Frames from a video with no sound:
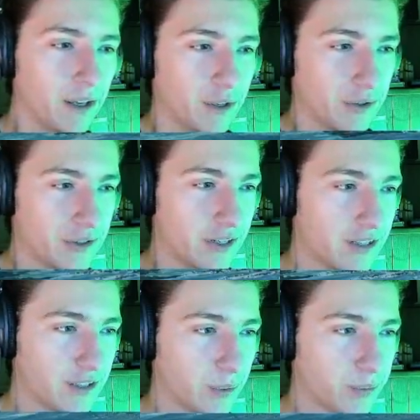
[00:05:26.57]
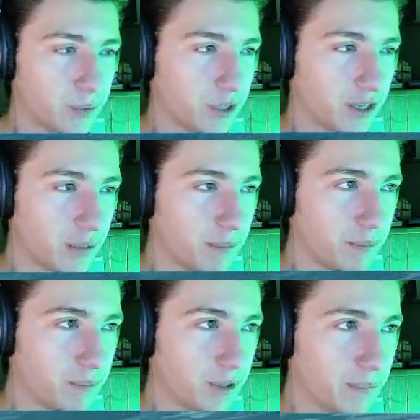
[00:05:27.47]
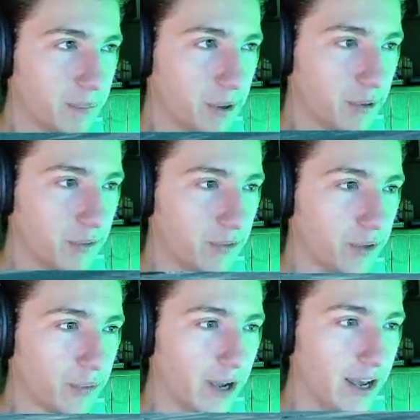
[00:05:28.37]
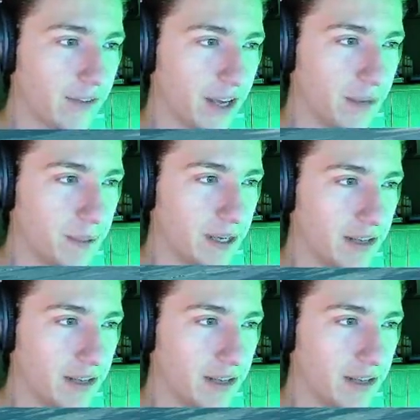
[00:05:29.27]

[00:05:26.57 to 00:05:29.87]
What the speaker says: You can see it's equipped with a pretty potent array of APS